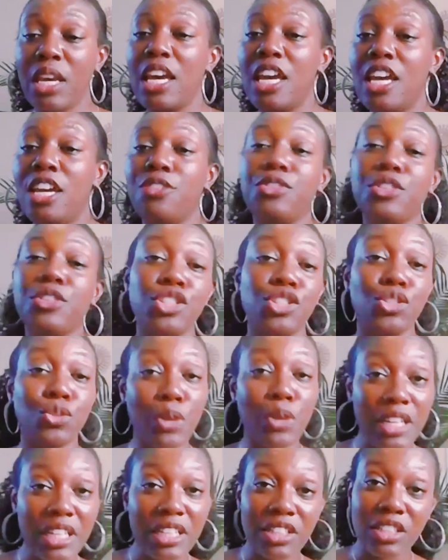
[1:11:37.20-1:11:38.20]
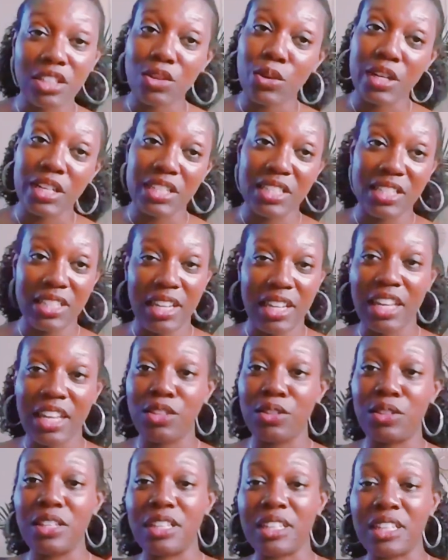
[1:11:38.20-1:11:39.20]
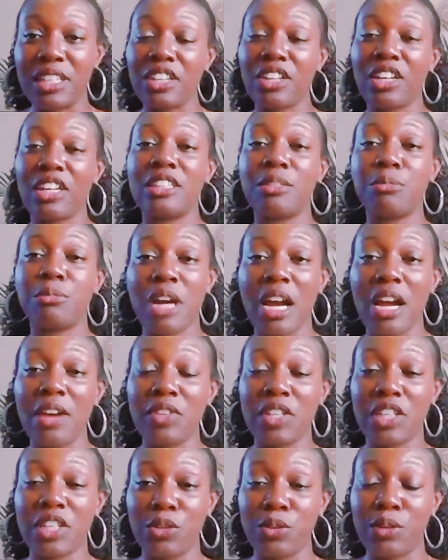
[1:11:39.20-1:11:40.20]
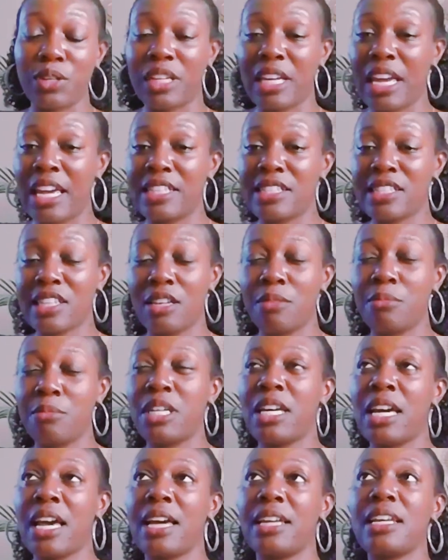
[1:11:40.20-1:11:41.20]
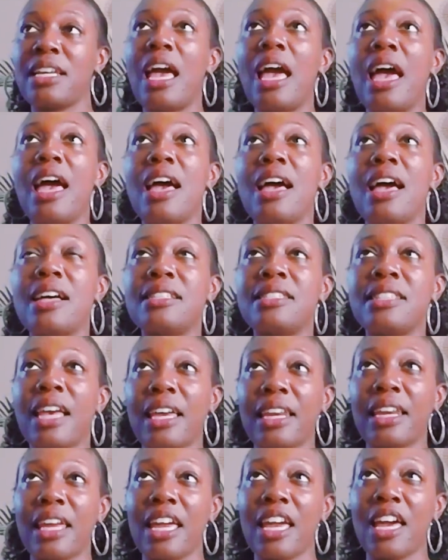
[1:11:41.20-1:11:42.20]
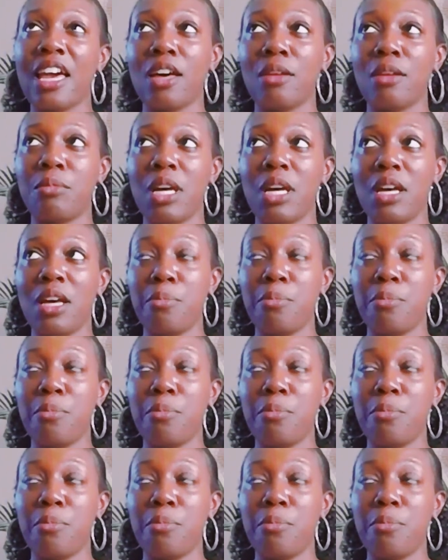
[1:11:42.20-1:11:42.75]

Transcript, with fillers: If you're joining the course today, you can get on the private Q&A. It's gonna be at 10 a.m.